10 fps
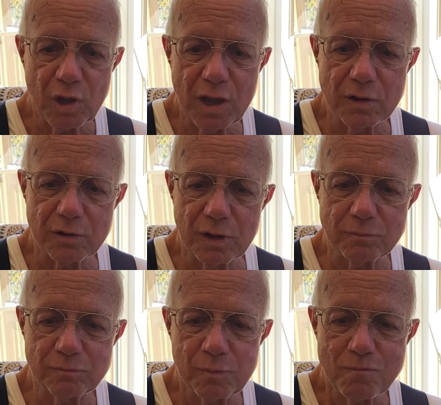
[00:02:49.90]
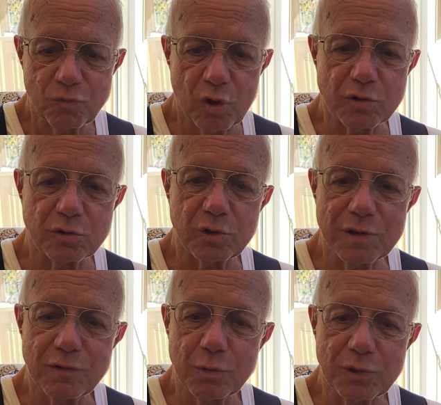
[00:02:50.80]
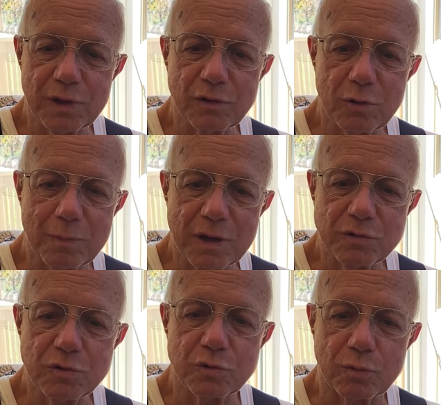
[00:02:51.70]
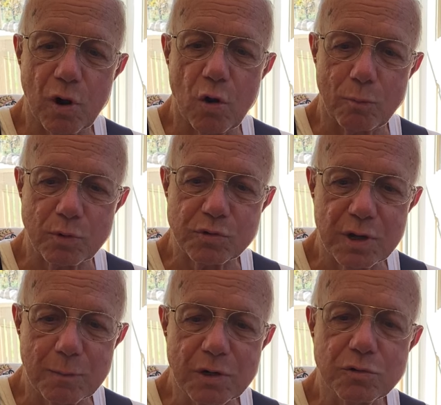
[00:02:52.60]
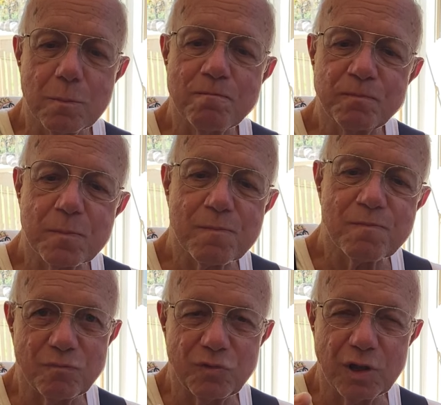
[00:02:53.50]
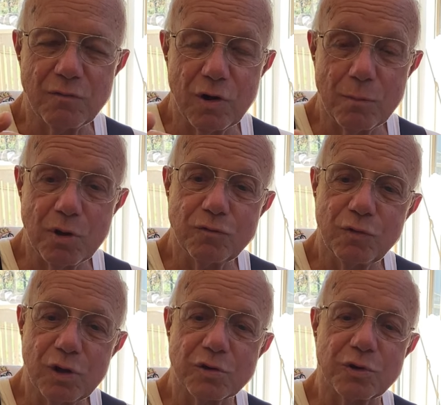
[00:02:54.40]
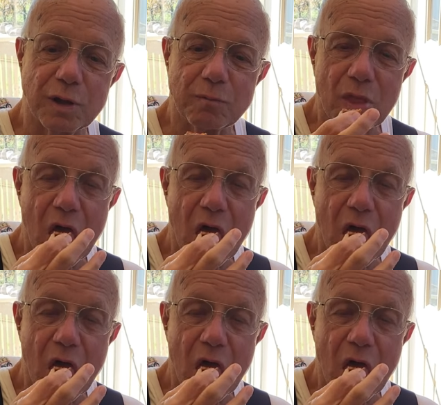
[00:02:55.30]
And uh, thought I'd just leave you with that little message. They're called persimmons. Thank you very much for listening.